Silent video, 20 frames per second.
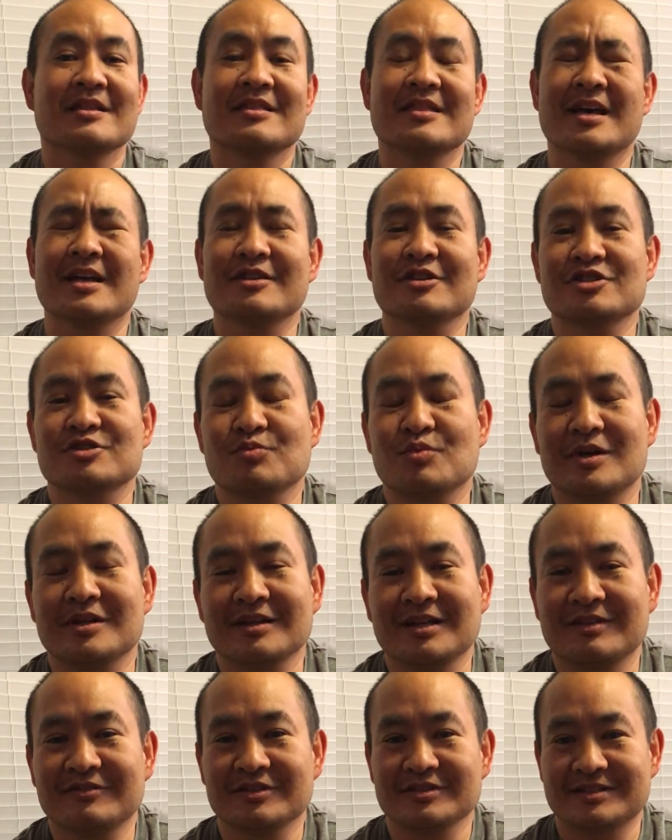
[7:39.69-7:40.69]
Then there's one
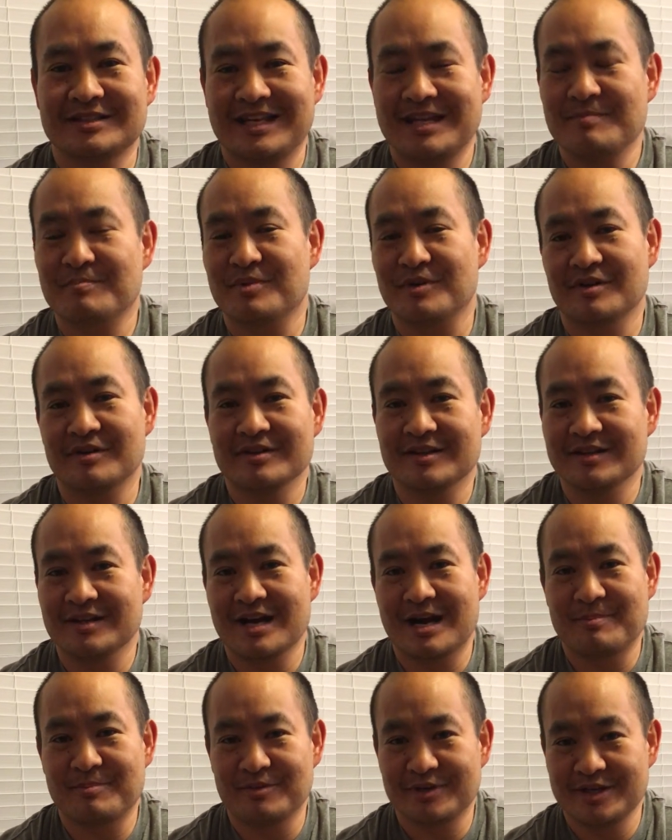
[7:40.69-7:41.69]
level deeper than the
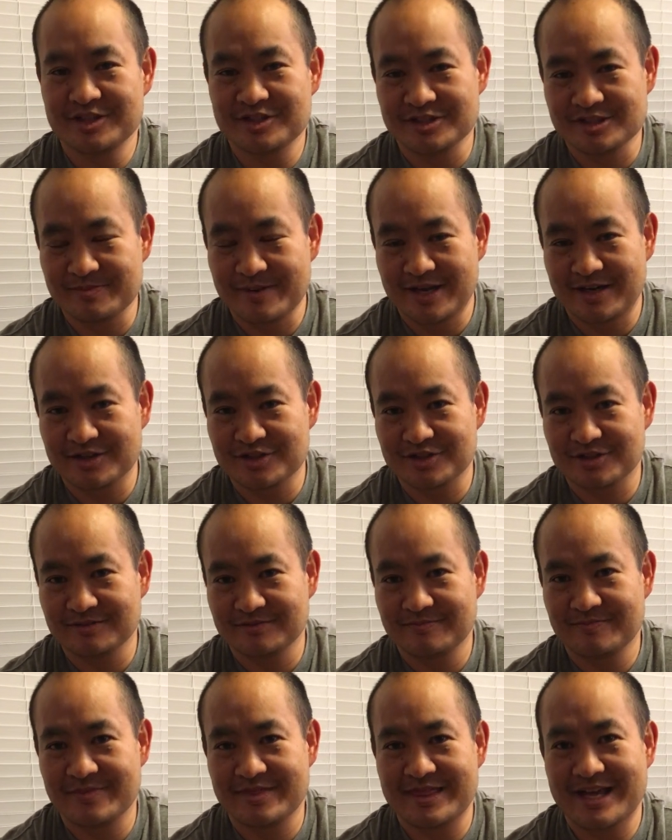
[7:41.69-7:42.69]
operations manager.
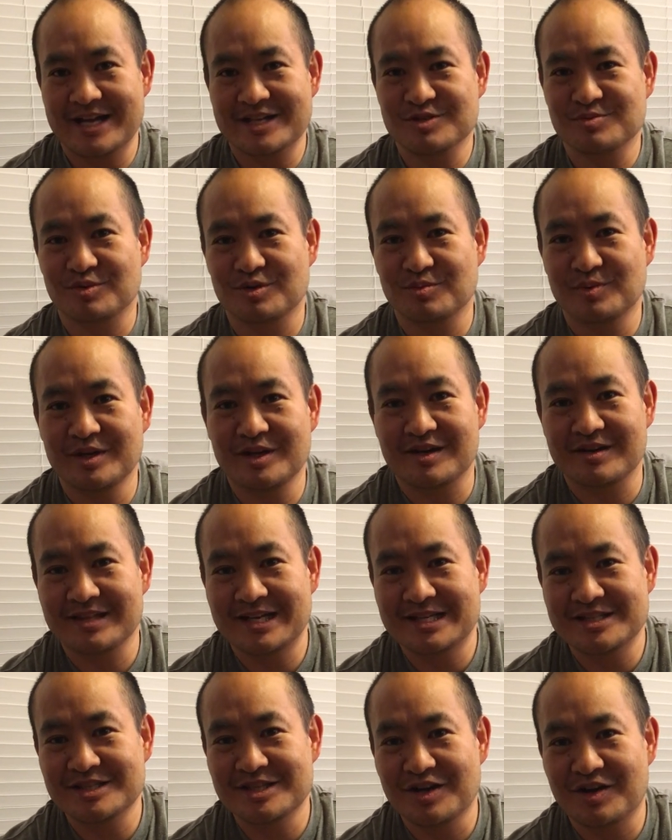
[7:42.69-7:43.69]
That's where we are.
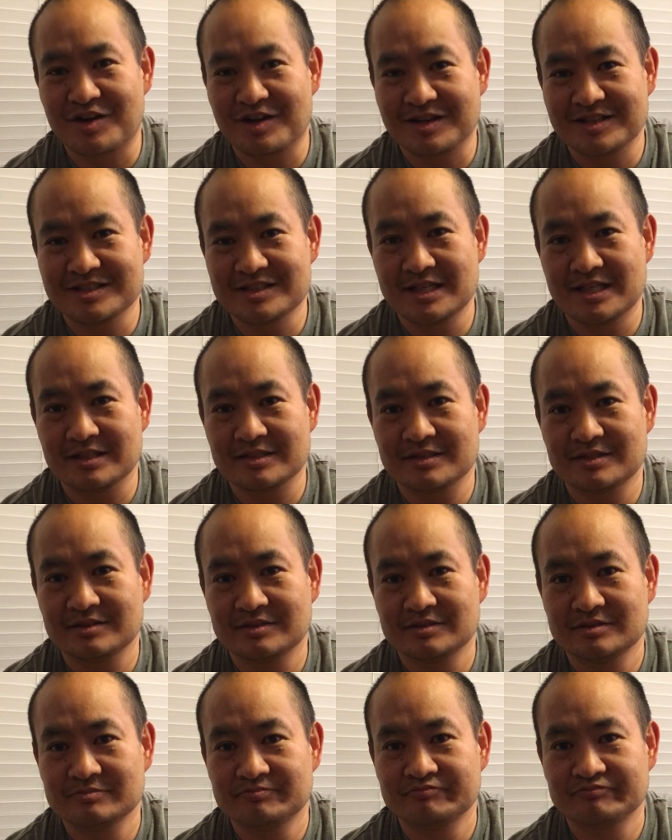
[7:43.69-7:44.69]
That's the architect.
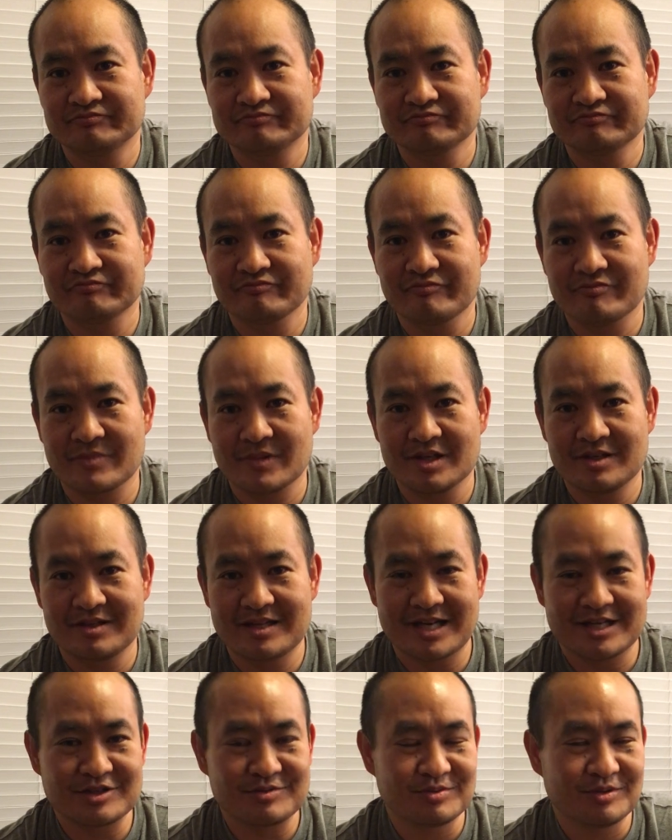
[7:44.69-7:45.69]

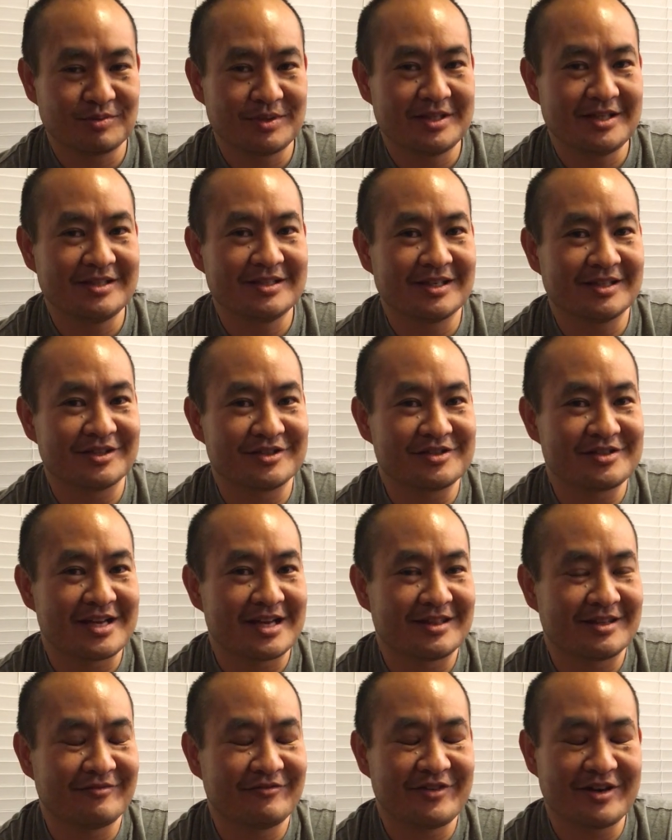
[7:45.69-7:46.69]
That's what we need to
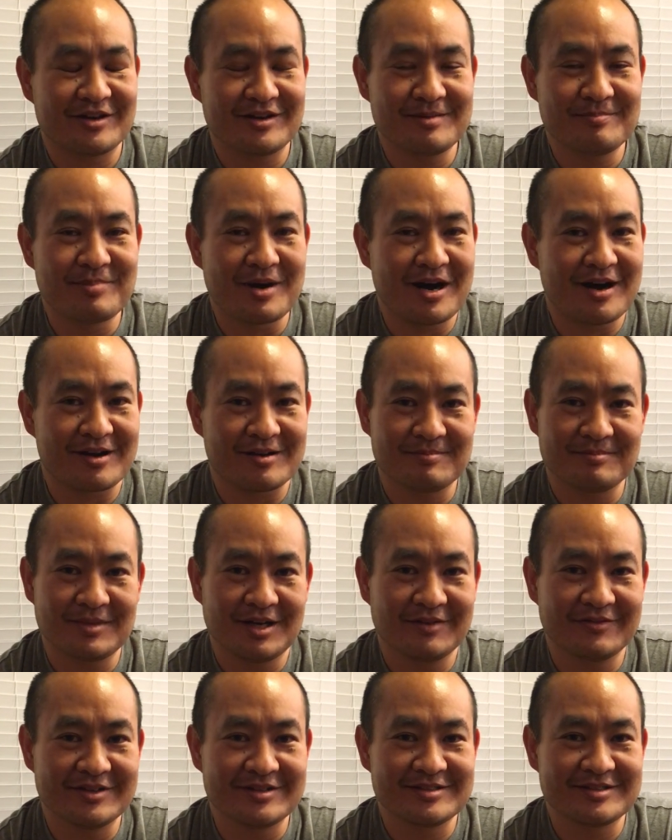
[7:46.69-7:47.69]
understand. The very bottom
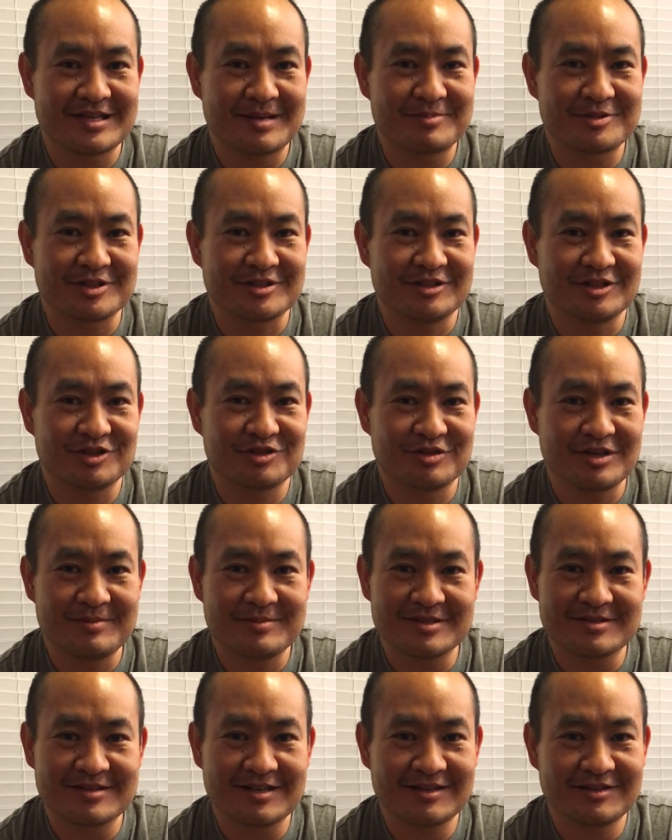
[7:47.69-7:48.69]
of inception, the dream
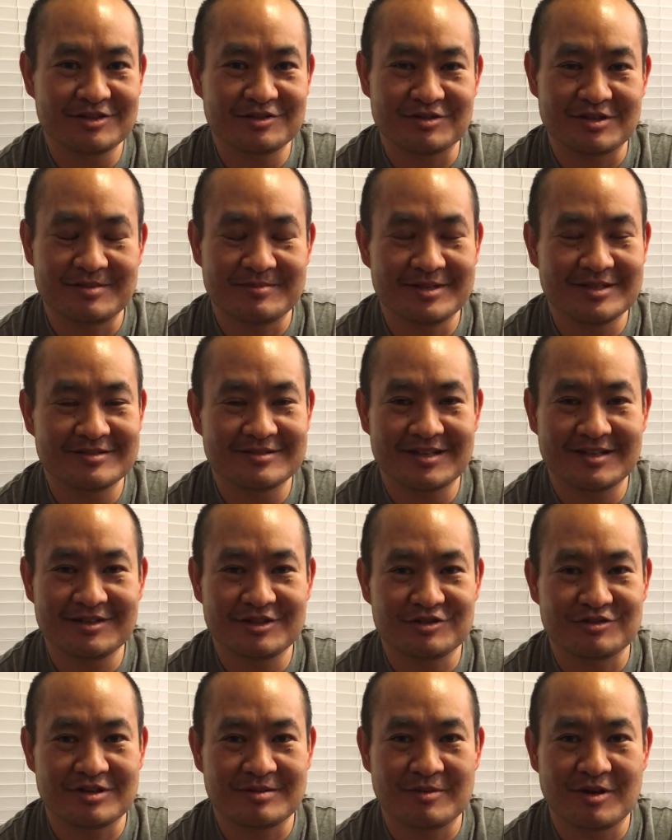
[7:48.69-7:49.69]
inside the
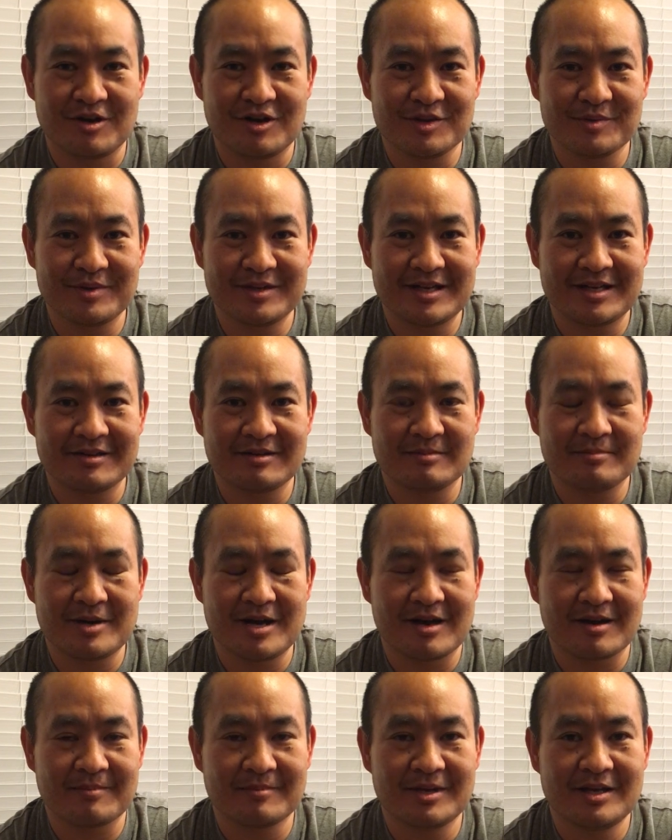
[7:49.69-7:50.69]
dream, all the way down to the
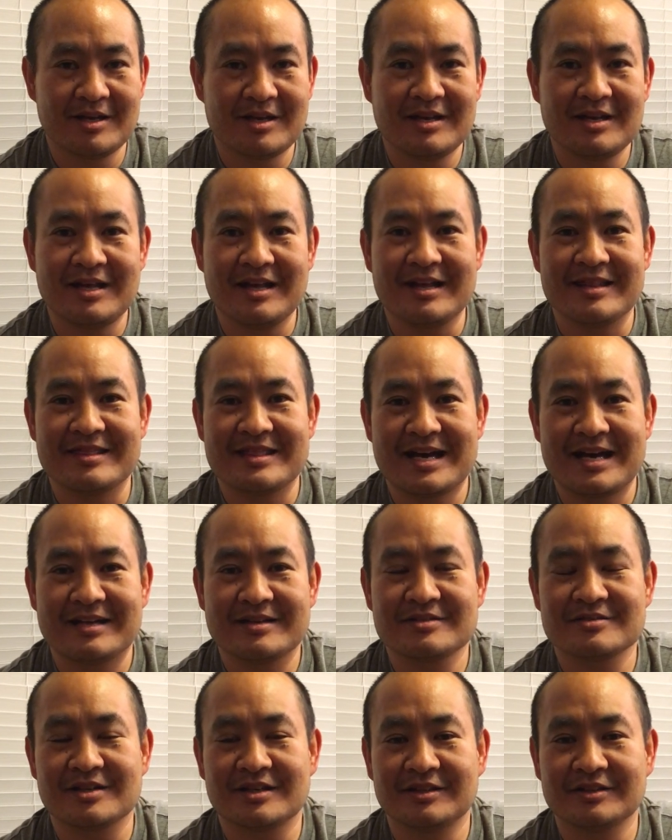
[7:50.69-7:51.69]
bottom. And that
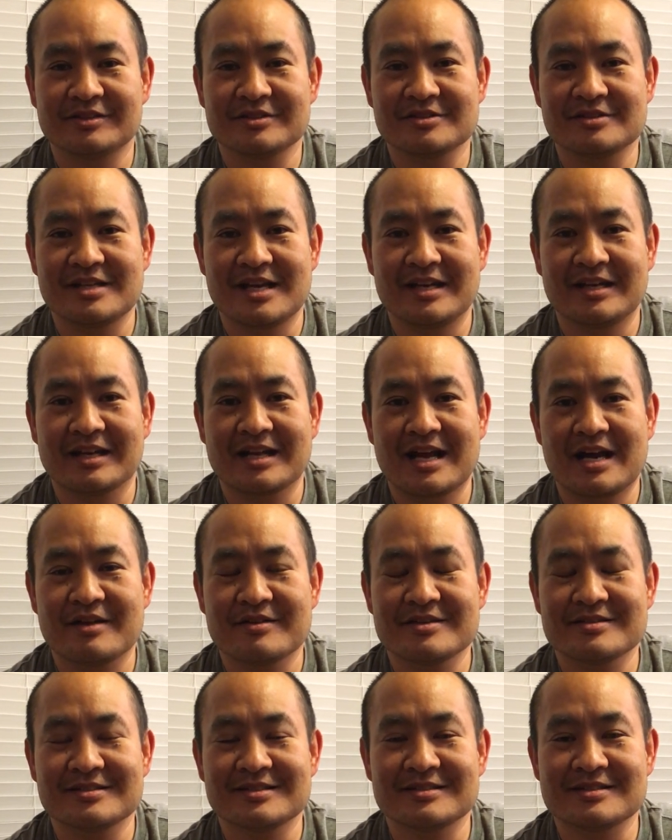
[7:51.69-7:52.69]
is understanding how
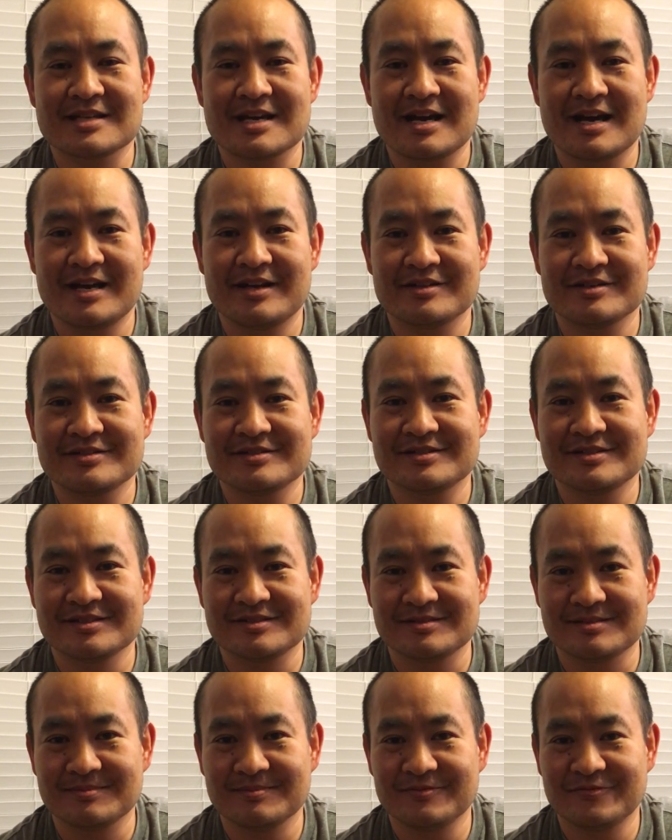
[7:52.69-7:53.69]
this entire
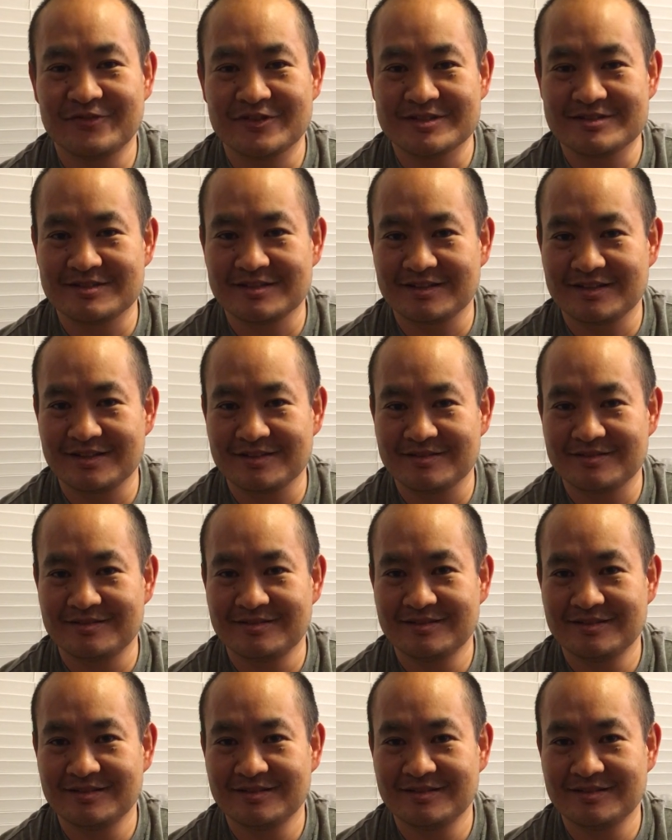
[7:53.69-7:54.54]
system fits together.